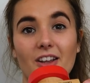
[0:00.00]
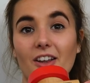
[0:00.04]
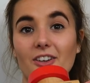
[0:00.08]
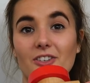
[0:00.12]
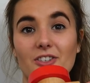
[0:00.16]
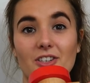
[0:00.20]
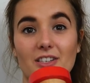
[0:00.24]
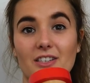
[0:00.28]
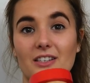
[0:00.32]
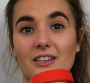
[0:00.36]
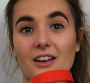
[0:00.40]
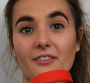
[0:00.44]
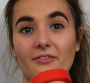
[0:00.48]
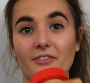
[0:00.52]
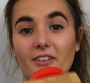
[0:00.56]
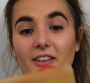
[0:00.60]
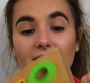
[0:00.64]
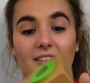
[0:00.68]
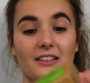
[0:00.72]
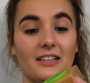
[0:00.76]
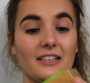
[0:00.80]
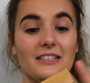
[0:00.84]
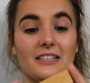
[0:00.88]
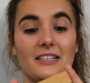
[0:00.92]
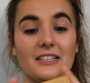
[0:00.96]
I just love
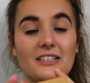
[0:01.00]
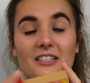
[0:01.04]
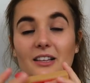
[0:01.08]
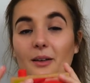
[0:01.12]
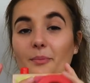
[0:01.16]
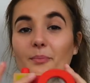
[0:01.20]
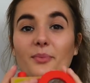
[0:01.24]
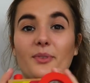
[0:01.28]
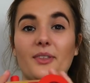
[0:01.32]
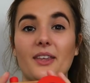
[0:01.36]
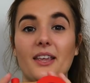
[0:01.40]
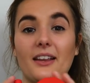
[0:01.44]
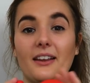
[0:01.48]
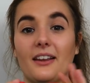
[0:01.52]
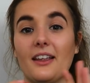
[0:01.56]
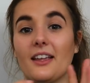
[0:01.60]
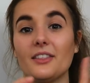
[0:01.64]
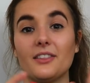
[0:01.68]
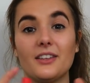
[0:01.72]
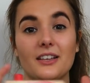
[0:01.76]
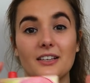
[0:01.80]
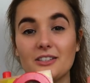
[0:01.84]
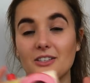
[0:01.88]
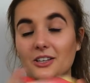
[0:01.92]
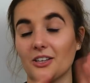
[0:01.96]
it. This is something
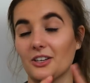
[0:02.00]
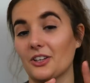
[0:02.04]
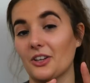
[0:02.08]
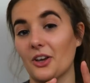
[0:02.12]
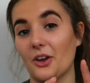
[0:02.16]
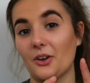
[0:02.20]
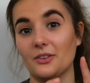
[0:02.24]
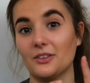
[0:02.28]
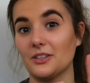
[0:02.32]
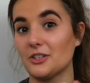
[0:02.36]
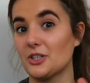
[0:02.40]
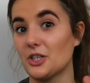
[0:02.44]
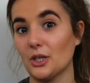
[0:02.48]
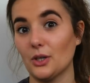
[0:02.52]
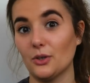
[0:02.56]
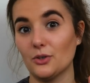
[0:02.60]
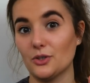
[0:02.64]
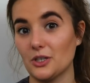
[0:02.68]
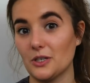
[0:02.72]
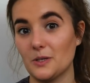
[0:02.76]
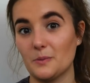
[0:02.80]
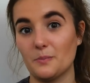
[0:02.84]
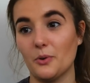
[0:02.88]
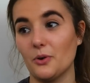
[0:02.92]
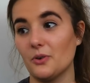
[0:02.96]
that is going to go in the
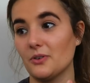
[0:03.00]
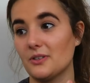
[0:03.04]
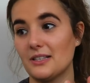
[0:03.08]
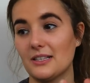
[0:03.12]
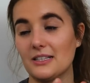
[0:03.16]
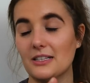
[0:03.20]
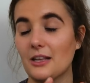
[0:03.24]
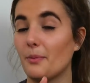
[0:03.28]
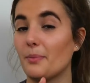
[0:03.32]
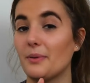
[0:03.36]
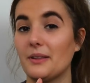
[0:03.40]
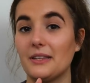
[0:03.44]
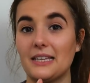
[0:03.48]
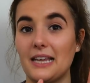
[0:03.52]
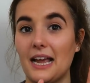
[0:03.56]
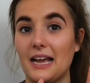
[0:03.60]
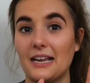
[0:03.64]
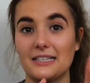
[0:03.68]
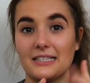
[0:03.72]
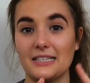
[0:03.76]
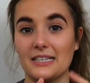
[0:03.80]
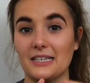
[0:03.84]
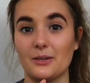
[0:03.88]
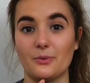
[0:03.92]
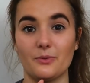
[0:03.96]
children's boxes up in the
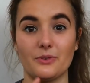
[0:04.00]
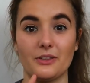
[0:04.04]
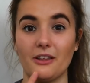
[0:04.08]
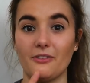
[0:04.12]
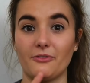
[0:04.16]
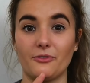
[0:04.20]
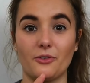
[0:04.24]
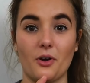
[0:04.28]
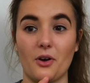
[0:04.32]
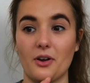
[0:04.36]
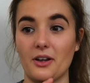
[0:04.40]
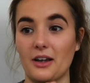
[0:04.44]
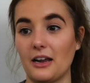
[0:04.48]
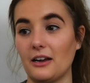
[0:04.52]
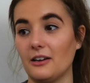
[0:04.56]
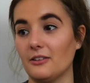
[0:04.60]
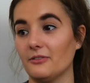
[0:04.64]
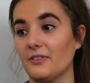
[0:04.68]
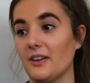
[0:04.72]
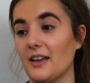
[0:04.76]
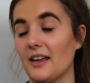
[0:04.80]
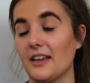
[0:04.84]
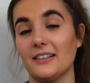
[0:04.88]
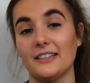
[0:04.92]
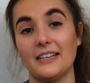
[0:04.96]
attic when they've grown out
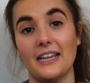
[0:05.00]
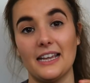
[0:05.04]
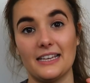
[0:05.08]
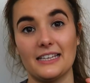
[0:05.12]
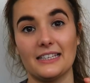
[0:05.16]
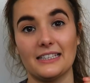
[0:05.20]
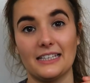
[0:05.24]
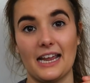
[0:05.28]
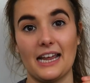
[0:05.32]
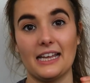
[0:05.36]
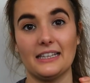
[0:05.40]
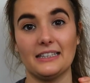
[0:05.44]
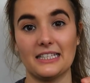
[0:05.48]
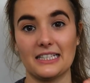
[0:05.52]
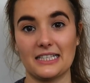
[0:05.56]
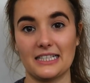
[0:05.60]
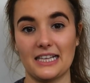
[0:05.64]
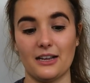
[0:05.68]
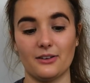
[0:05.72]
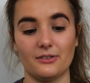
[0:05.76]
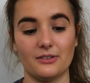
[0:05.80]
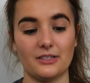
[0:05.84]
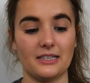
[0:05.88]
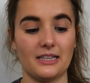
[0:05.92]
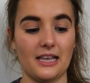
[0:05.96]
of it and they can hand this
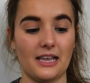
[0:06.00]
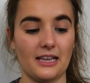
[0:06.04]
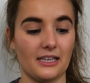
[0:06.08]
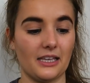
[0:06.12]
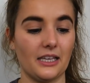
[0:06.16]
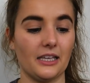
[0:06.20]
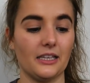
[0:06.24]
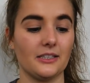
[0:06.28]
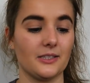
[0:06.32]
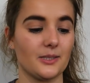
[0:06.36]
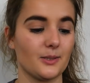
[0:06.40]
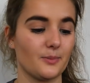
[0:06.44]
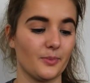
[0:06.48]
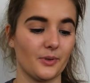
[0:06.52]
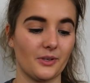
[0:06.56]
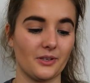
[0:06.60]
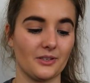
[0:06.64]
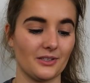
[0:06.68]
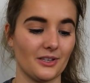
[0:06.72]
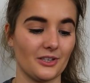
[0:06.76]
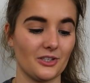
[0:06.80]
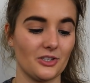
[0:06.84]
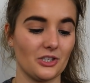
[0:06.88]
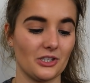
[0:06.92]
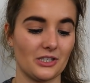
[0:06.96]
down to their kids
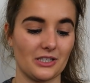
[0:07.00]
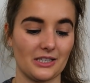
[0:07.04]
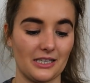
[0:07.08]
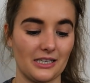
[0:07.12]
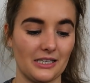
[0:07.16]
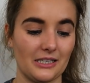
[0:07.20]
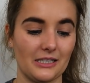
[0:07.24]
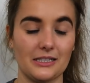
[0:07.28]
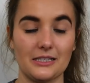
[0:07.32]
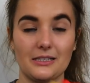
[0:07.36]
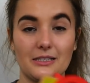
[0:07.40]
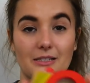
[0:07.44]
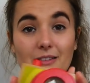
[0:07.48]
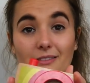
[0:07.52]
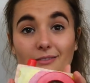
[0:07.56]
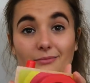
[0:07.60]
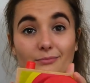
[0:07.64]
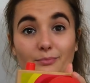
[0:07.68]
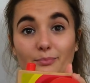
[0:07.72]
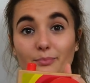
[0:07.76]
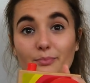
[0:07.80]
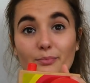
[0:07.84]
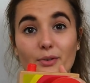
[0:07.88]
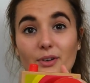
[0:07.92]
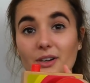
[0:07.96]
because I just think it's
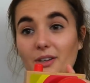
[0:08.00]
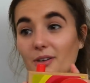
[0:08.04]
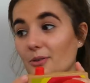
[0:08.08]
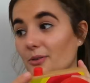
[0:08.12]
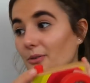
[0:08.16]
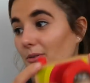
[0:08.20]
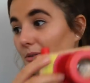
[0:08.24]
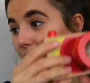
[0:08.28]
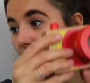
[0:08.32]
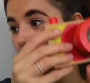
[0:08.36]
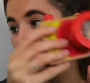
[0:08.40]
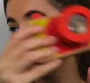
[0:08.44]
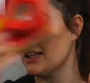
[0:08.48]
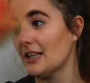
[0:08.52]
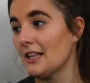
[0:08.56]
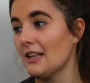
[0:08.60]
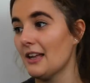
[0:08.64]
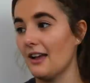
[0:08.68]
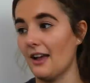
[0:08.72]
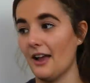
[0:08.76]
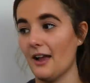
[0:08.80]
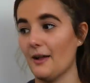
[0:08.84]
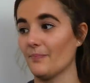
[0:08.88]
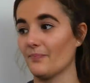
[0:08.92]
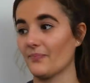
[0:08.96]
pretty cool.
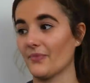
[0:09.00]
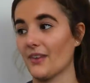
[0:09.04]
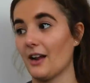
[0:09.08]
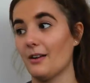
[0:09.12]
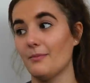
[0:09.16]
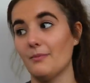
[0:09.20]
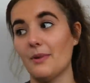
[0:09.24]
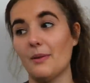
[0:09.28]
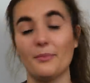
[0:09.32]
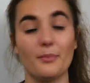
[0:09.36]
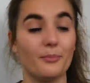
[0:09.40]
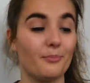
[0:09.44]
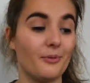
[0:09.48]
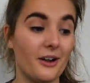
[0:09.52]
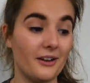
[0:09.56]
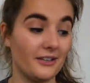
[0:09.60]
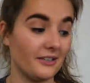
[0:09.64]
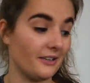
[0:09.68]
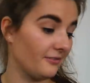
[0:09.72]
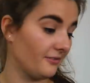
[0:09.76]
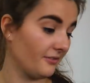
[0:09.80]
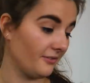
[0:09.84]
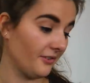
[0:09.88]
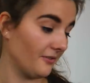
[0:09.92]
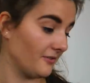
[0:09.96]
I remember buying
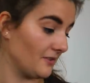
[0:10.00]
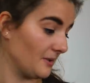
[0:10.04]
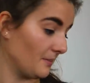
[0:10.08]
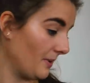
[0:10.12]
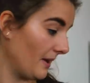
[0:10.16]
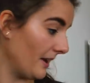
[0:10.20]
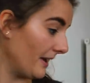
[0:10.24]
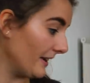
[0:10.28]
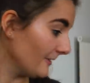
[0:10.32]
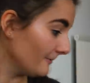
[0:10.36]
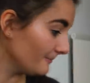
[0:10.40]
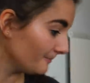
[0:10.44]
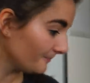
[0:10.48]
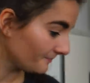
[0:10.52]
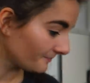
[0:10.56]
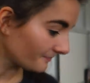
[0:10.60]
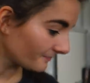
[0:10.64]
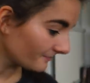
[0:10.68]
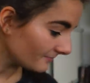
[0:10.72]
that for 50p.